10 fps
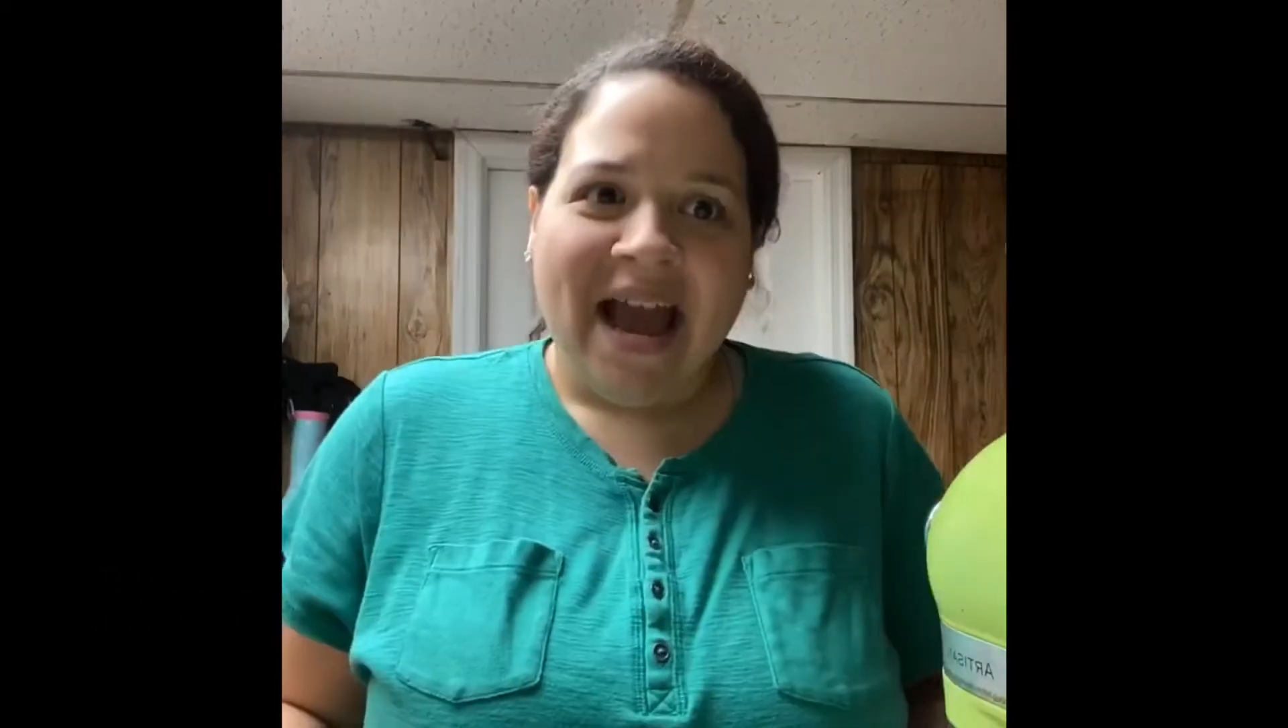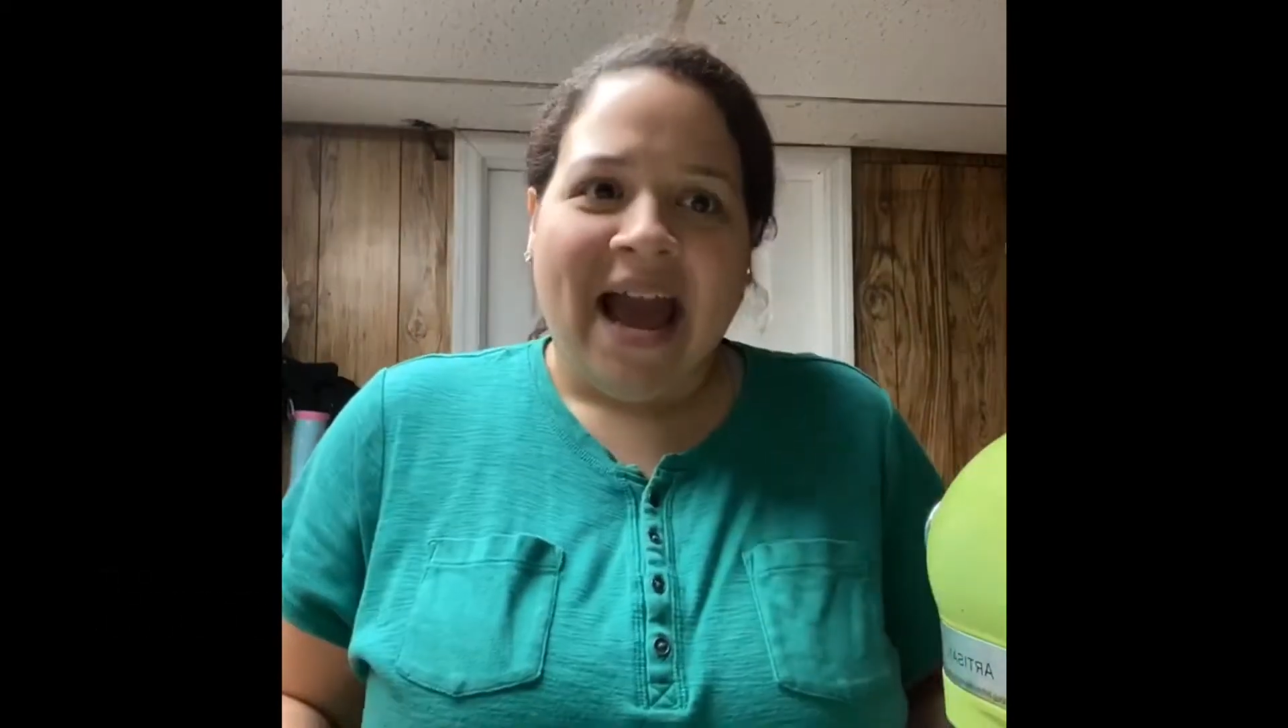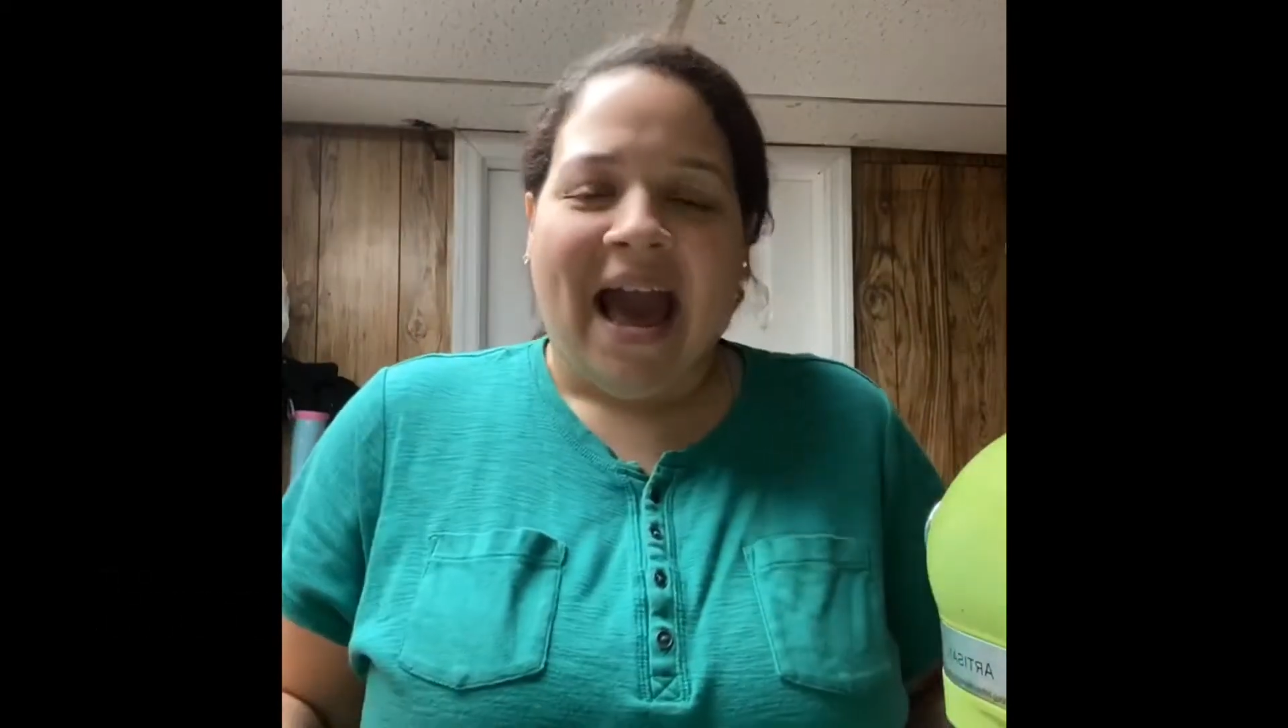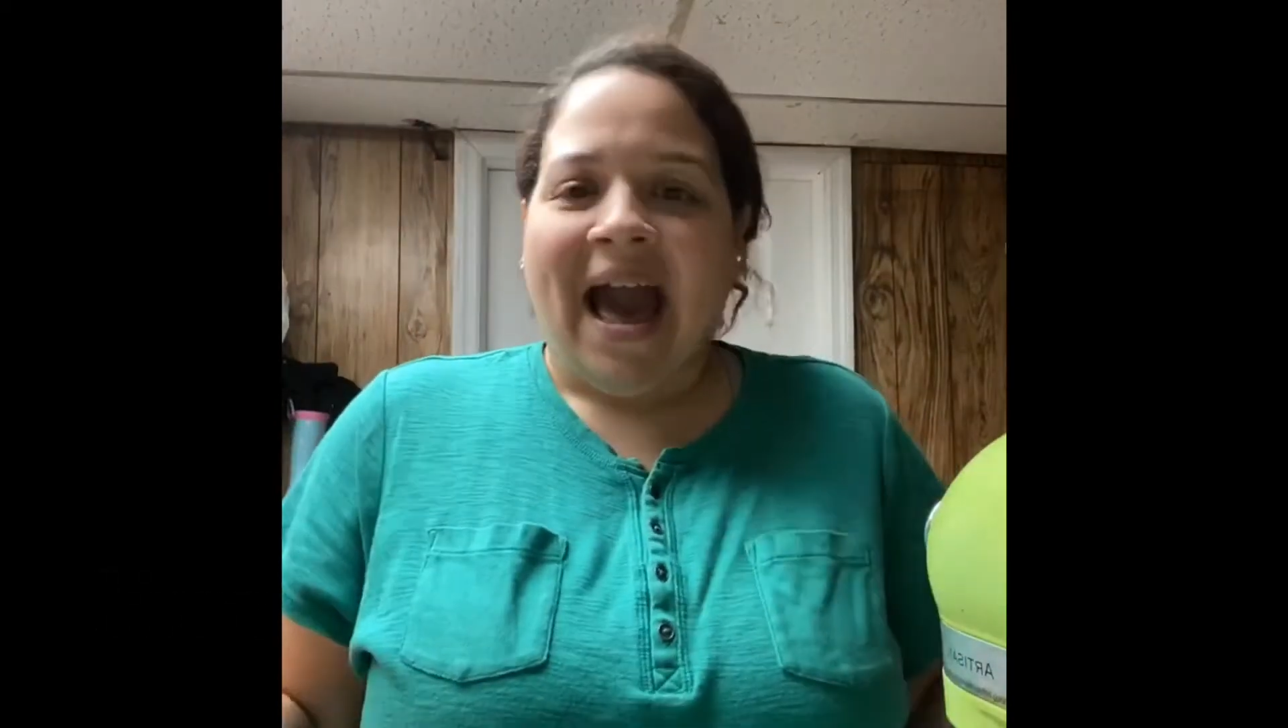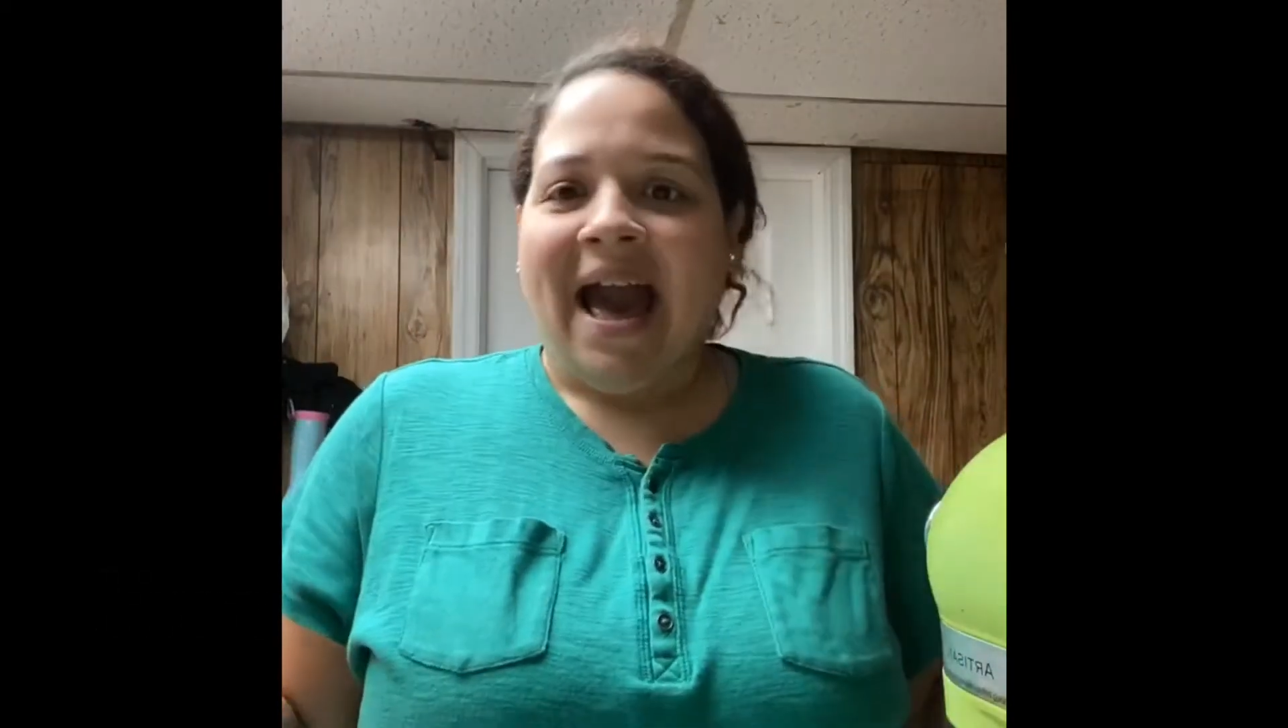
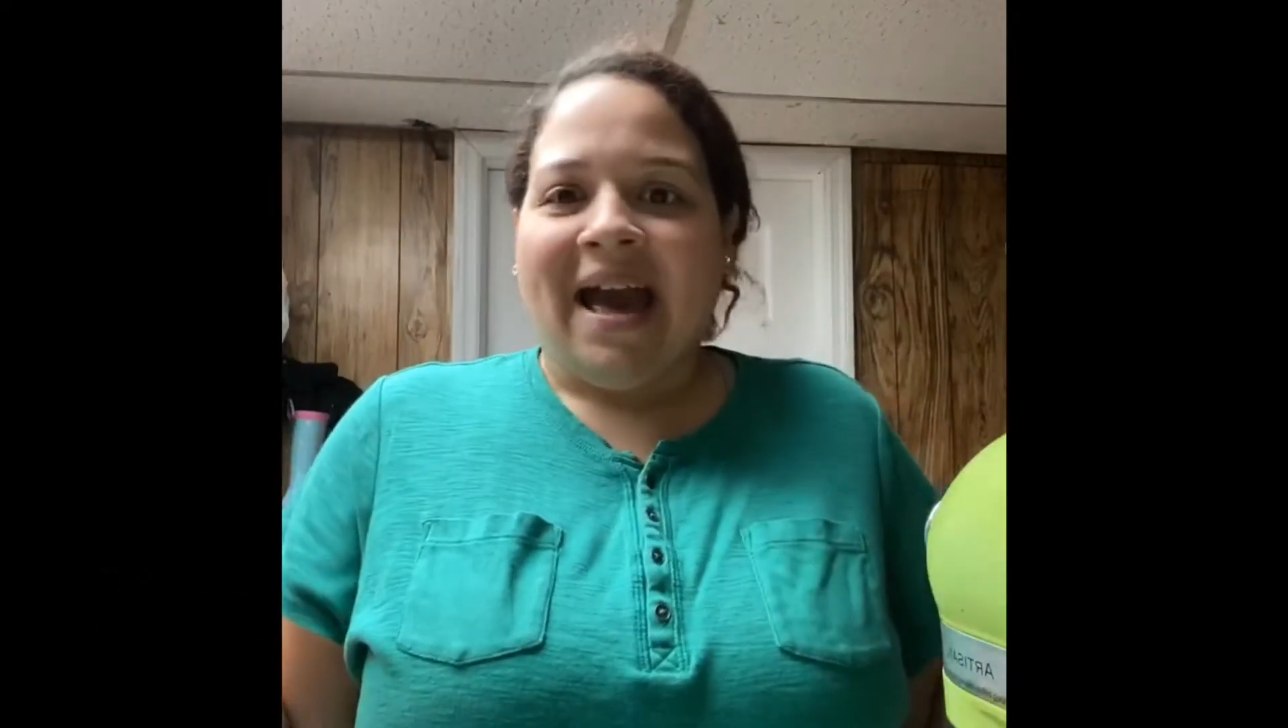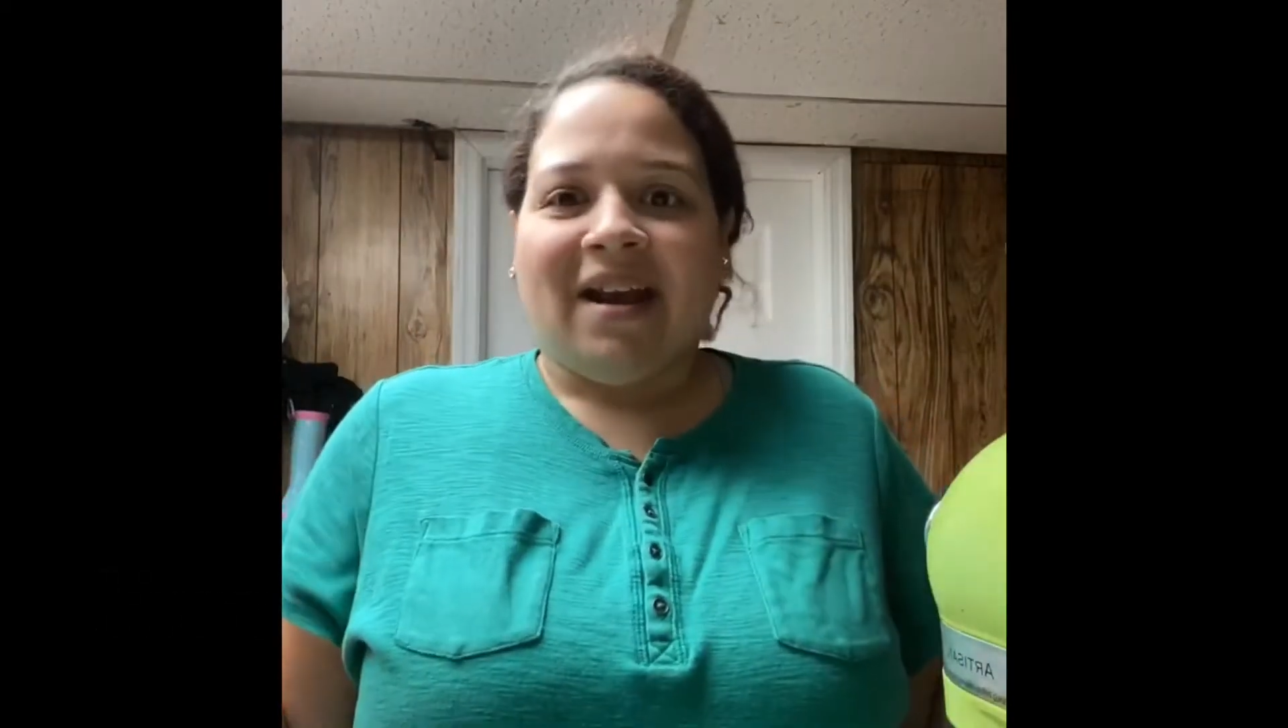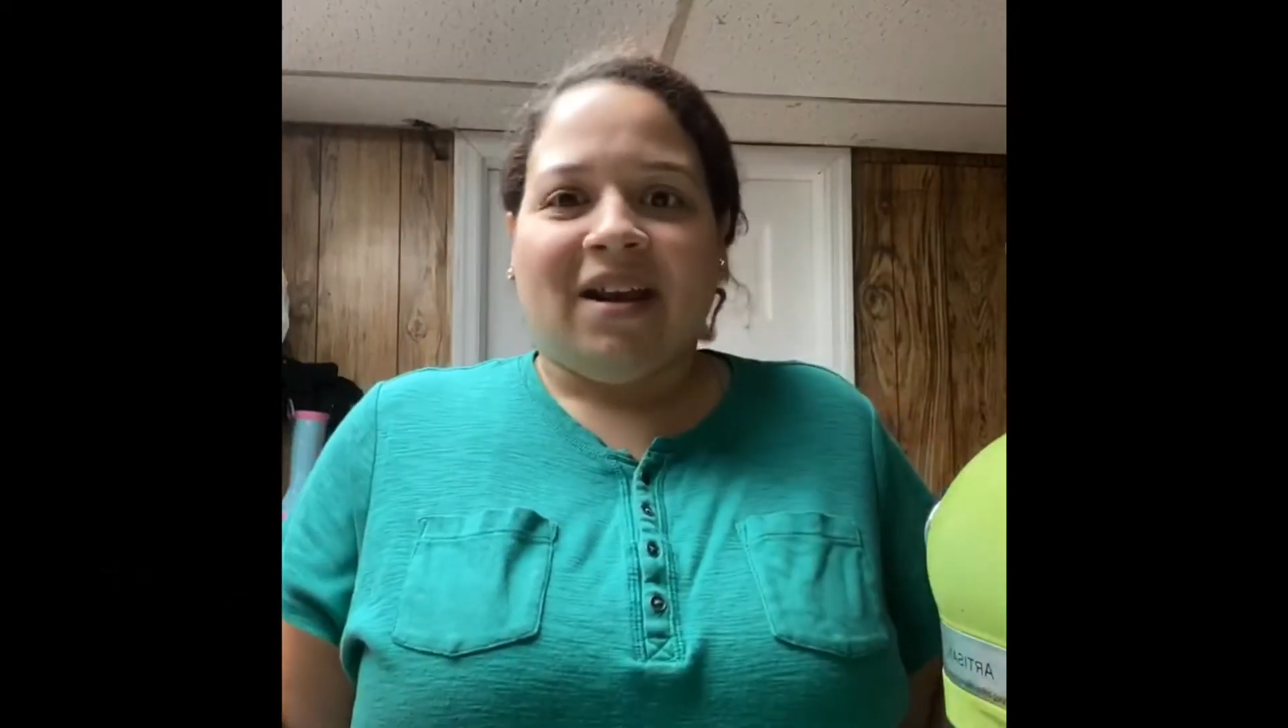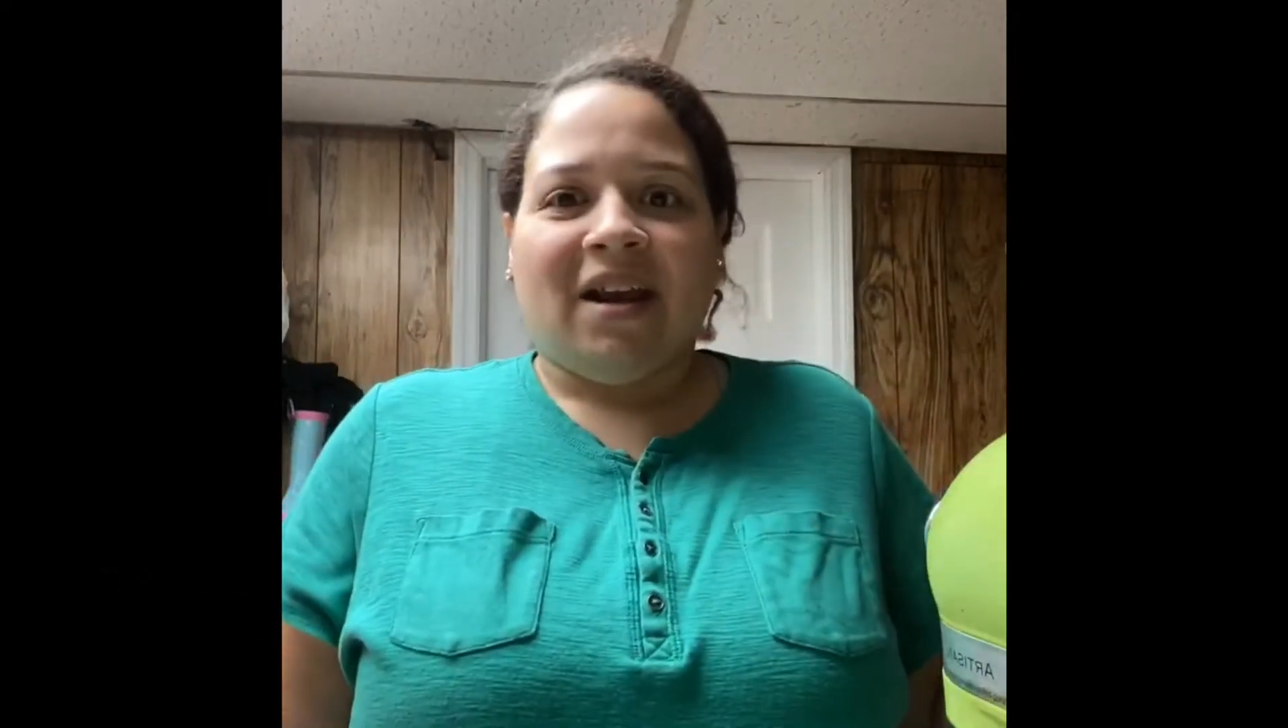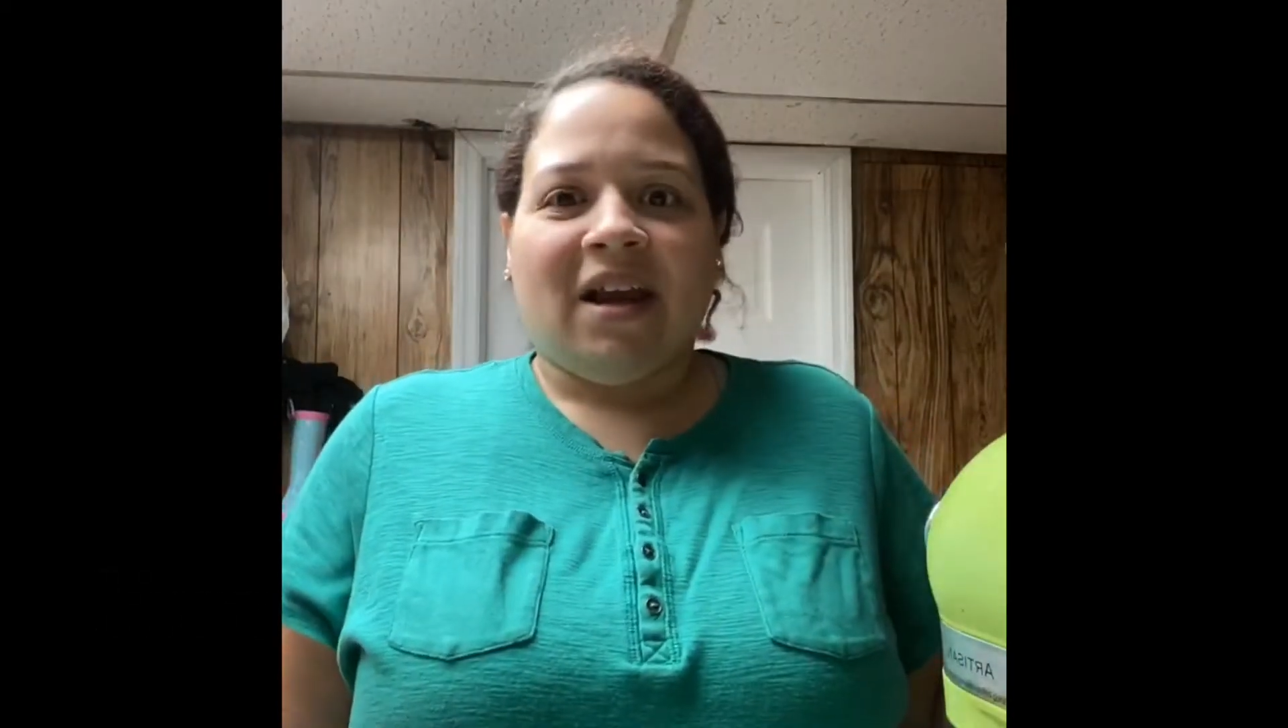
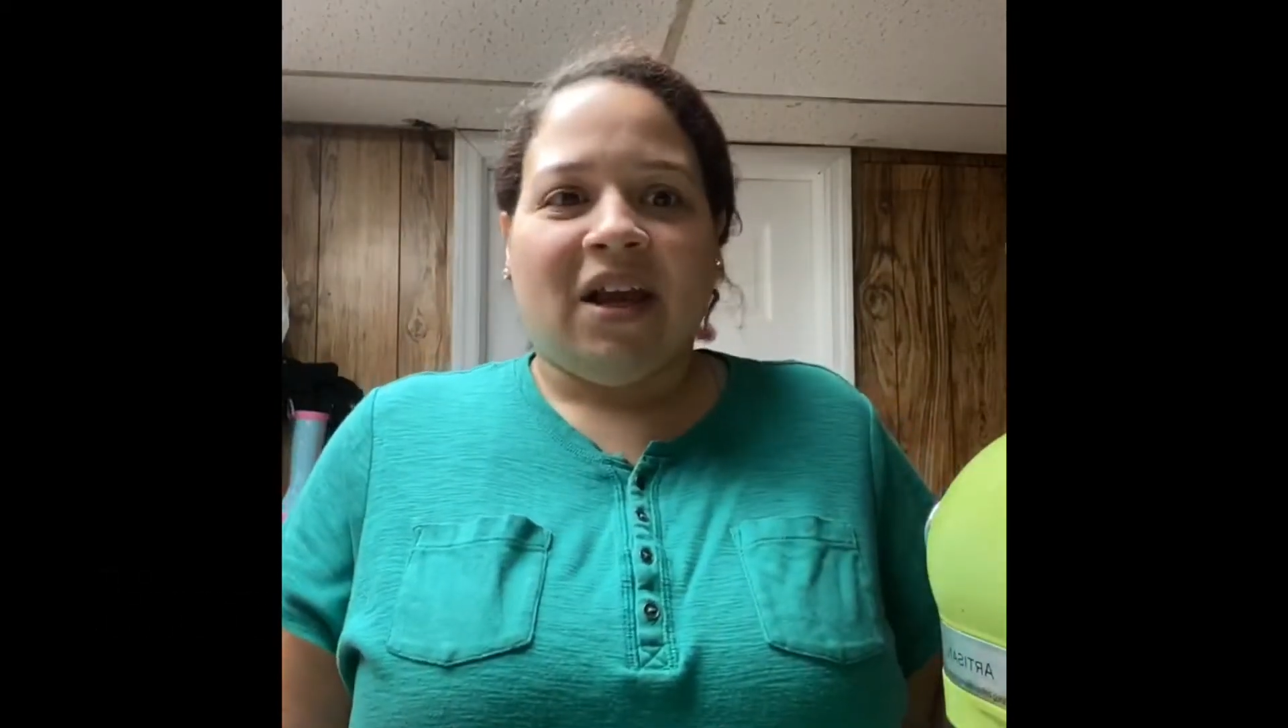And